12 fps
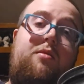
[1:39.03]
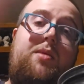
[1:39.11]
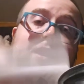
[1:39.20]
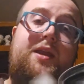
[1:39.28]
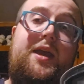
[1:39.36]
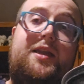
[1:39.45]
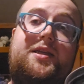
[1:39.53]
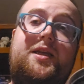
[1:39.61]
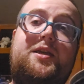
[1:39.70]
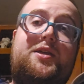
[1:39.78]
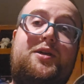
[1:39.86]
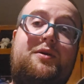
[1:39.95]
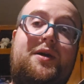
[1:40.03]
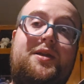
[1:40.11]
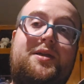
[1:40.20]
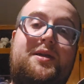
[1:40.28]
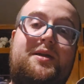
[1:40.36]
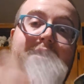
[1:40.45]
nobody gets into
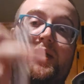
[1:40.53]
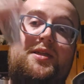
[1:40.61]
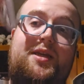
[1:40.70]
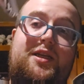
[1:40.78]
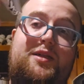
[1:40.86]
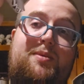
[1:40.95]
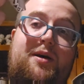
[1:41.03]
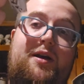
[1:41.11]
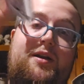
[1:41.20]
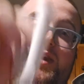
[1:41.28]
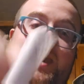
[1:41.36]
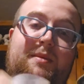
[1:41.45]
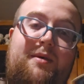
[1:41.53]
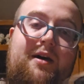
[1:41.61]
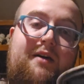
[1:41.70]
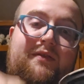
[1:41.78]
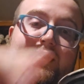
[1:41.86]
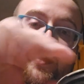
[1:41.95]
it, because this part came
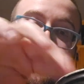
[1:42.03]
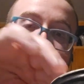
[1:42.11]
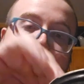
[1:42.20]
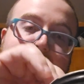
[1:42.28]
off.